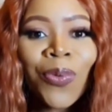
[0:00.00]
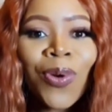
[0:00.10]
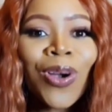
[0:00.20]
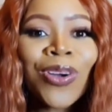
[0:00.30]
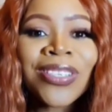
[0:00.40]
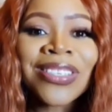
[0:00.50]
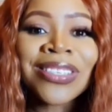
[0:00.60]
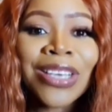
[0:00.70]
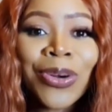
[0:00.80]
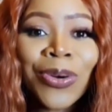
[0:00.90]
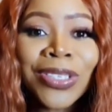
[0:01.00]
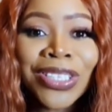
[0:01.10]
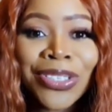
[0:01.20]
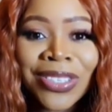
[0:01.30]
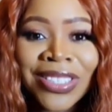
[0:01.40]
What causes a
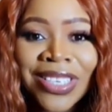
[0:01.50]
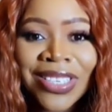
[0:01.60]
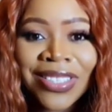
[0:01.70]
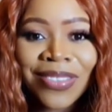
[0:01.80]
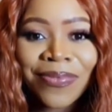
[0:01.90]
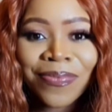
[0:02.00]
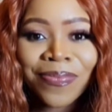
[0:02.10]
hole in your teeth?